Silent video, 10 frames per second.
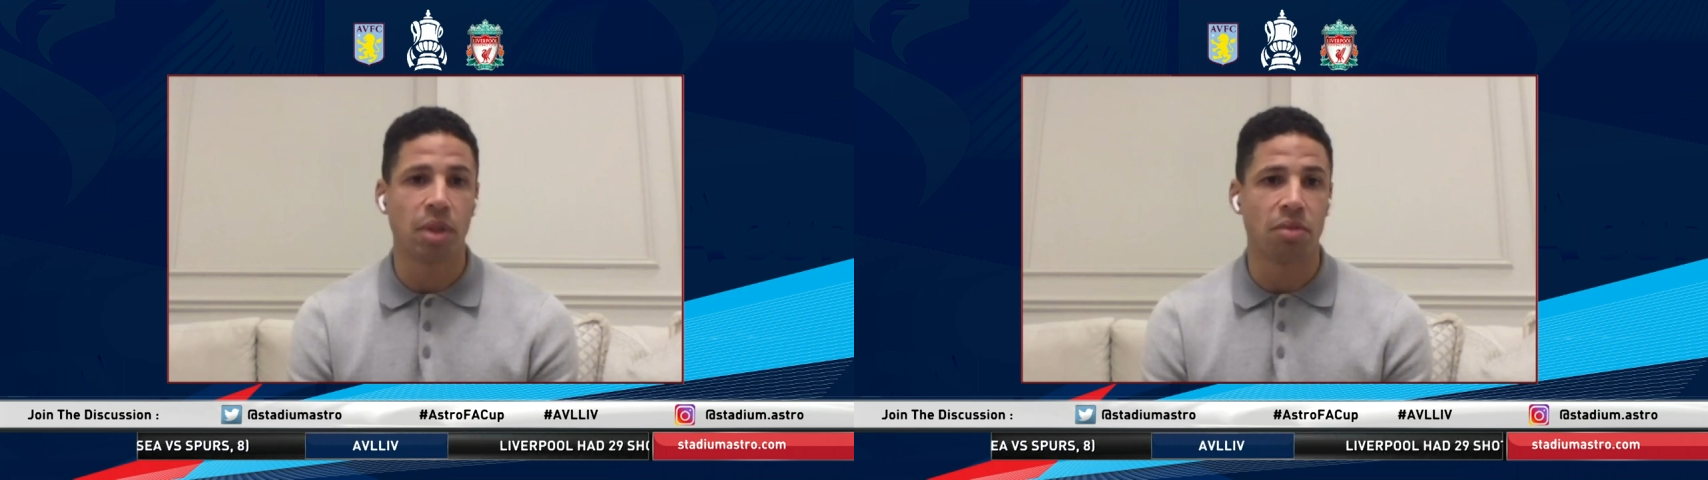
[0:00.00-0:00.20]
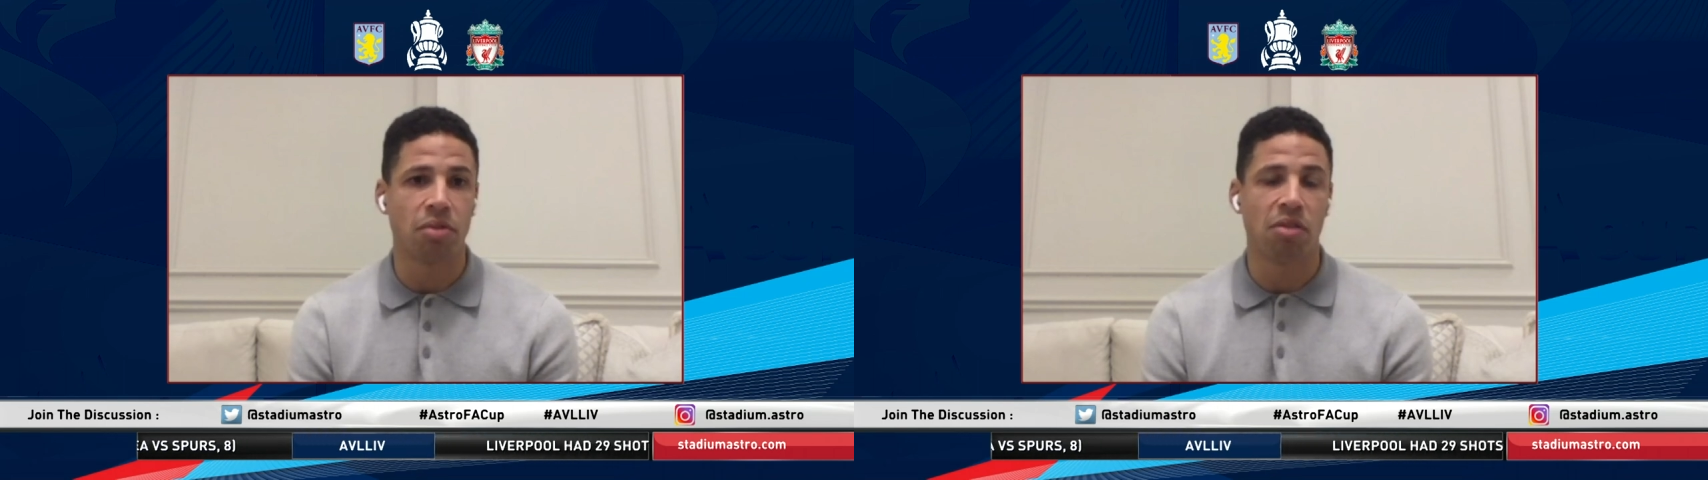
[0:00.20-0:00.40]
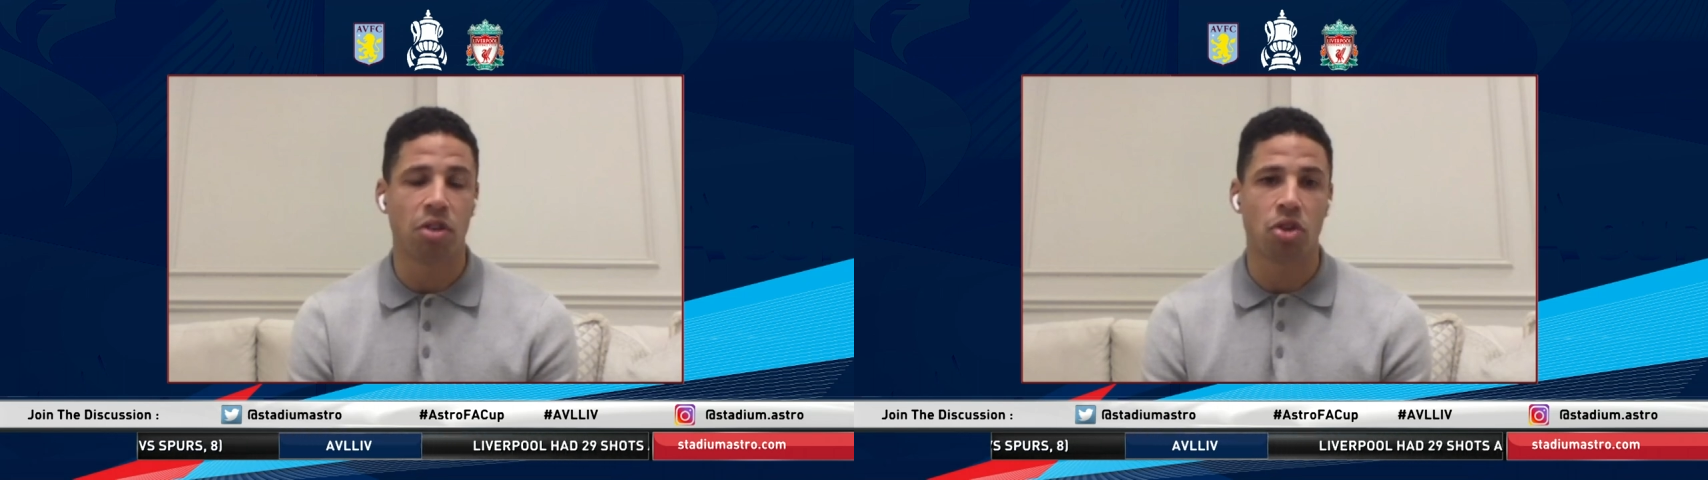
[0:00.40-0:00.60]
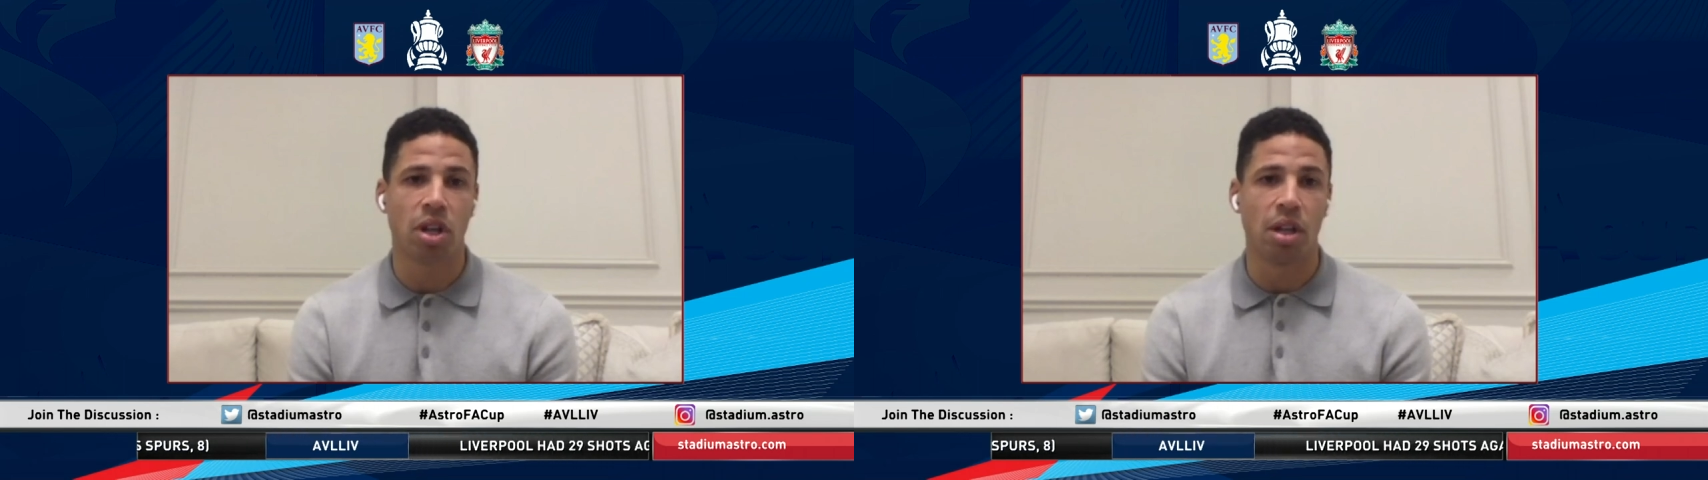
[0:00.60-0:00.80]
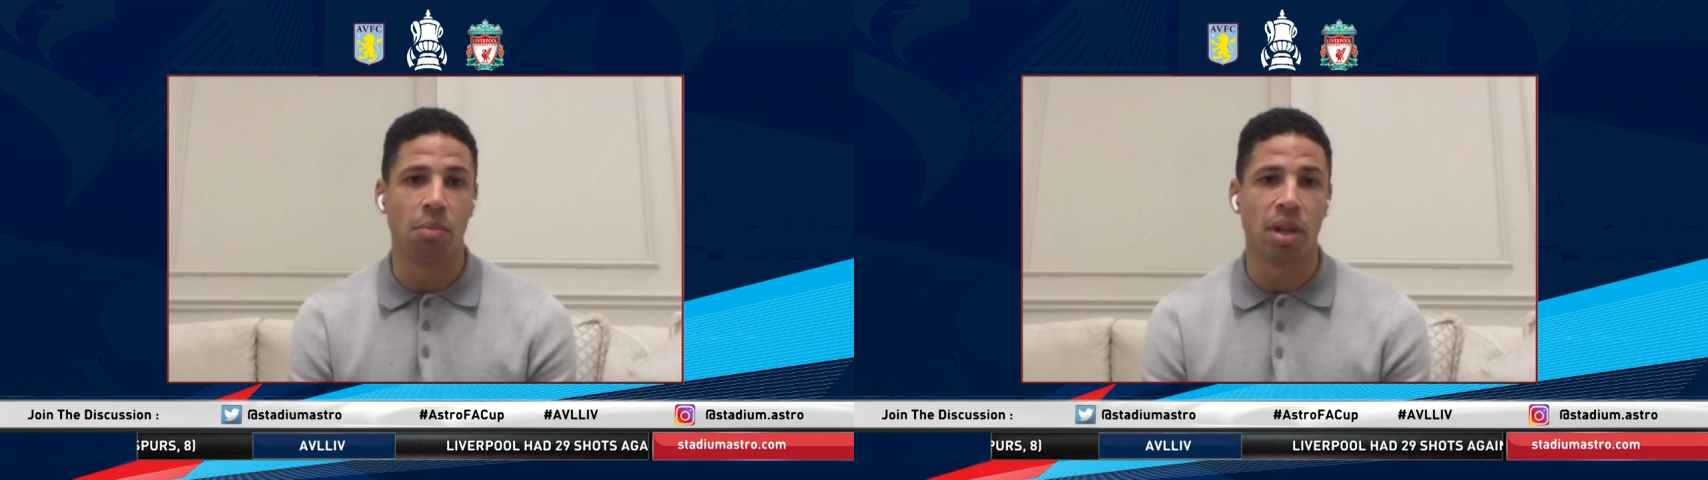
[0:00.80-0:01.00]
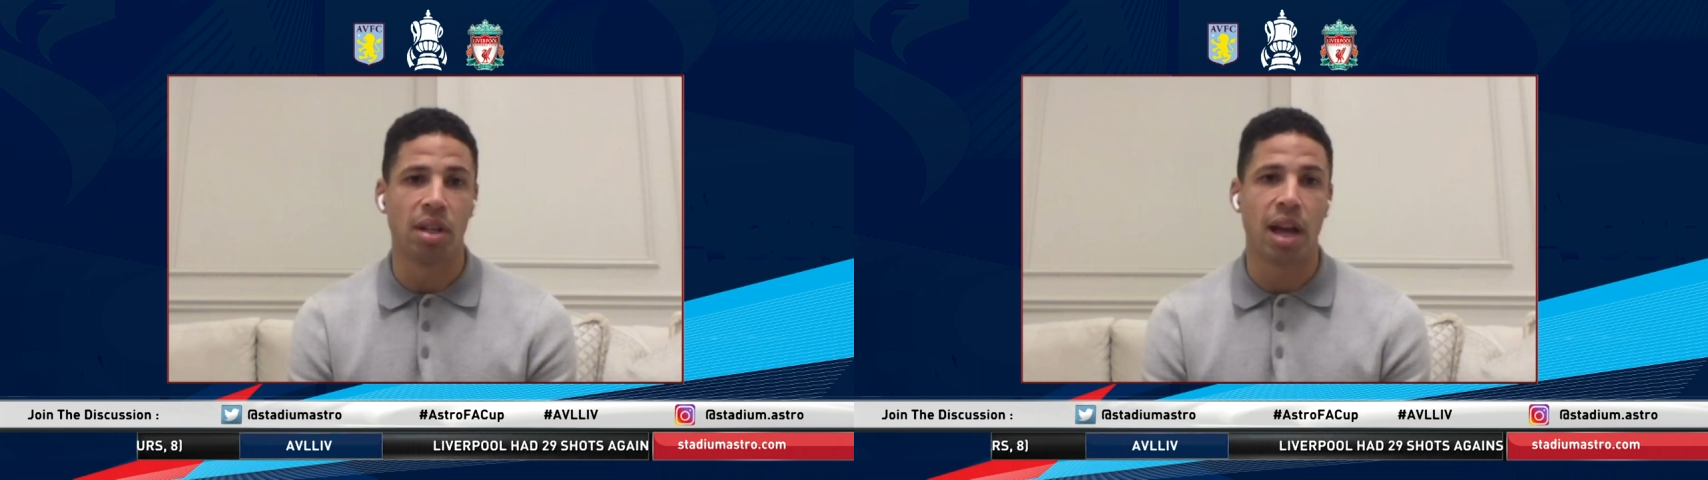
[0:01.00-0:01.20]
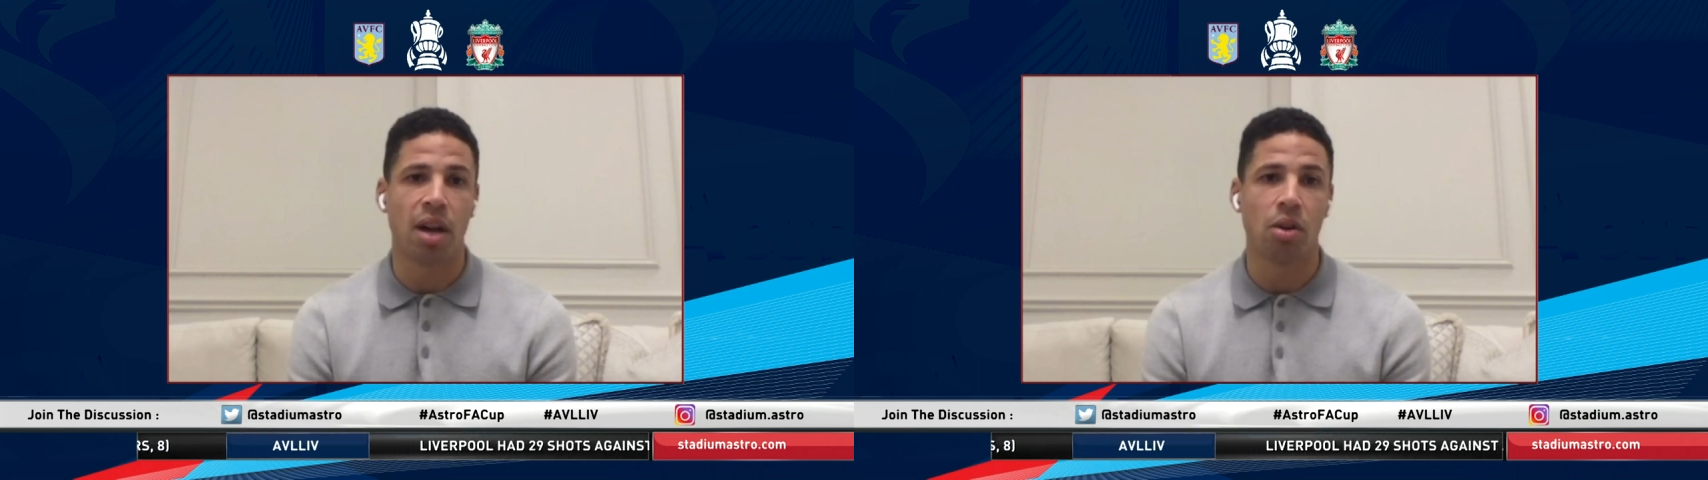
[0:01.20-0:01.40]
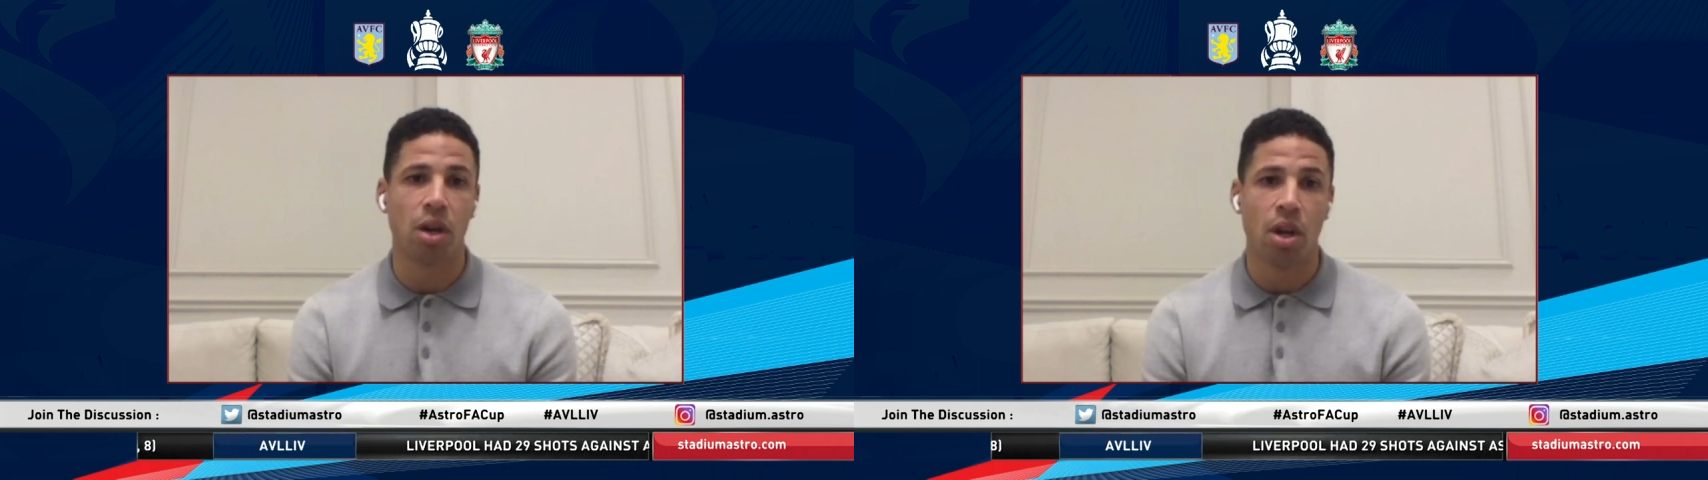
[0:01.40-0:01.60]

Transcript: it's very frustrating. But now